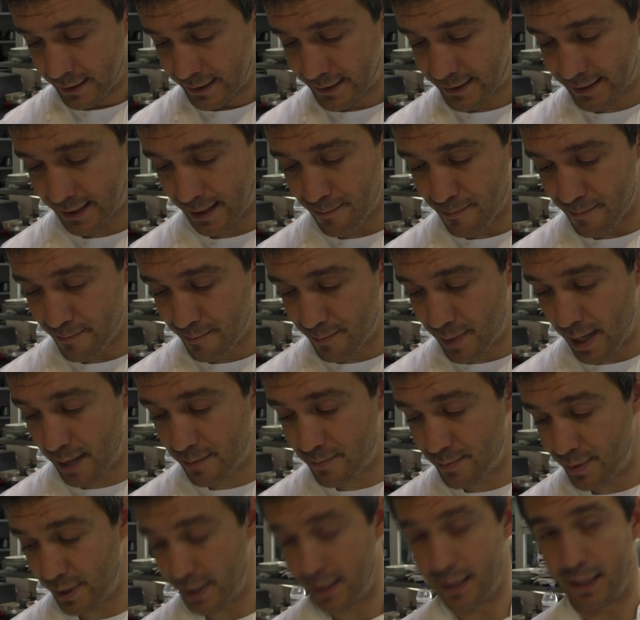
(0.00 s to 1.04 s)
some
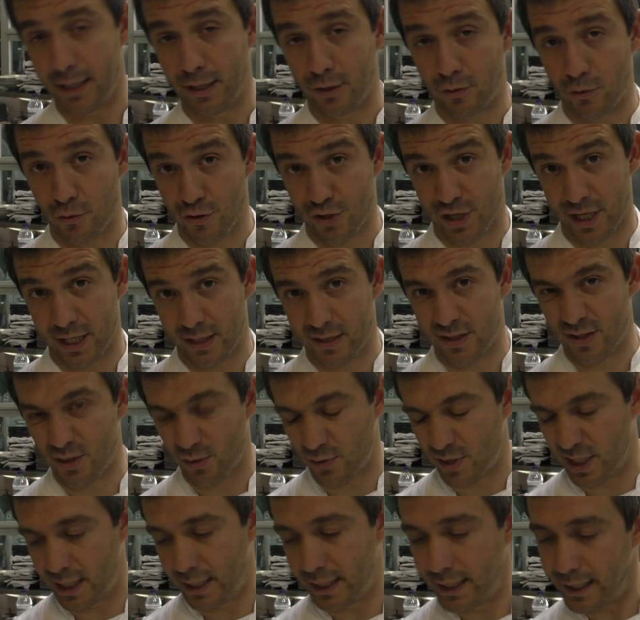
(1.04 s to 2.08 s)
baby courgette,
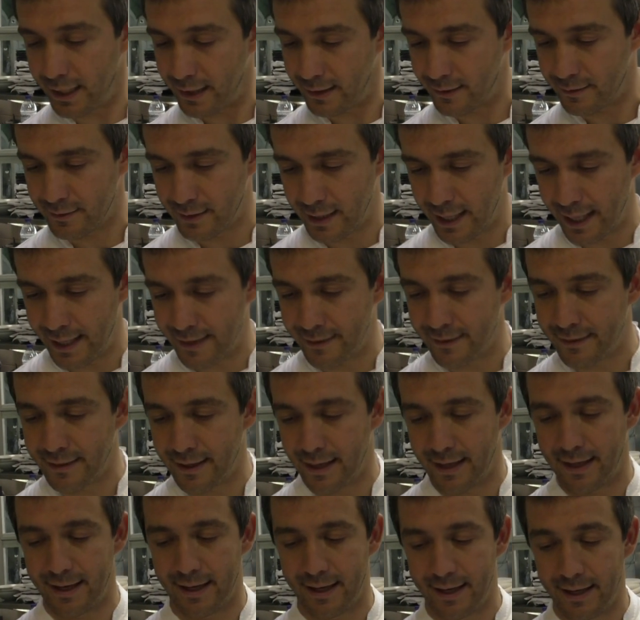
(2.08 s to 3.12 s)
zucchini, and
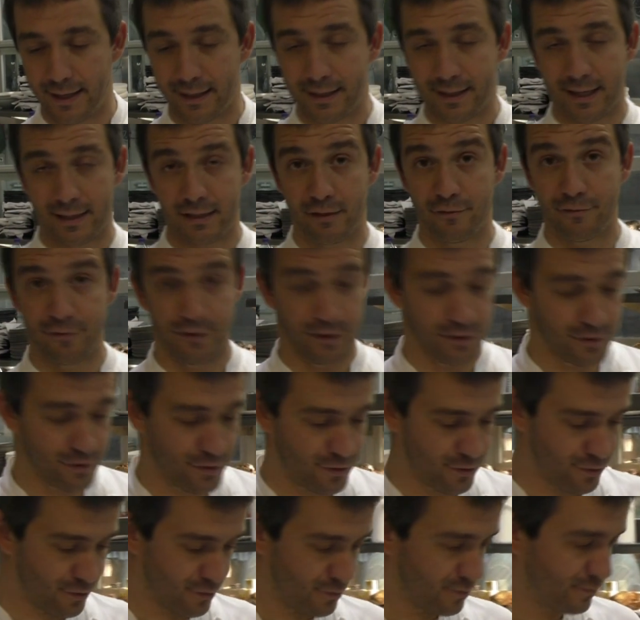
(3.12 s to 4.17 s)
uh,
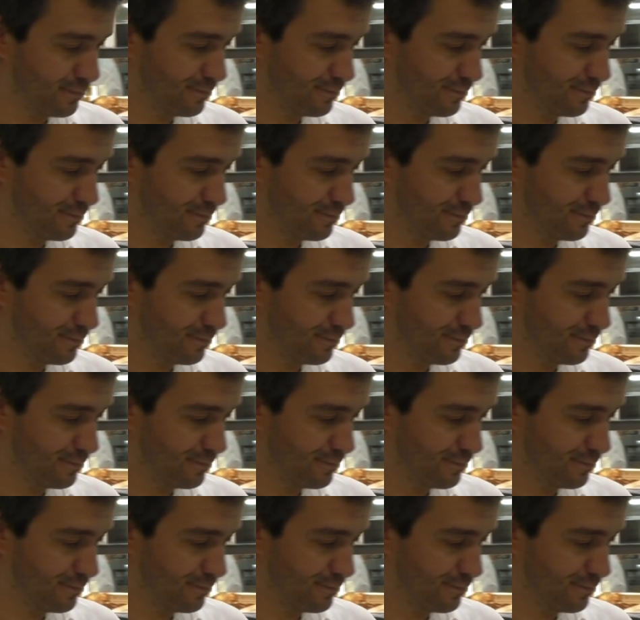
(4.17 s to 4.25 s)
cuttlefish.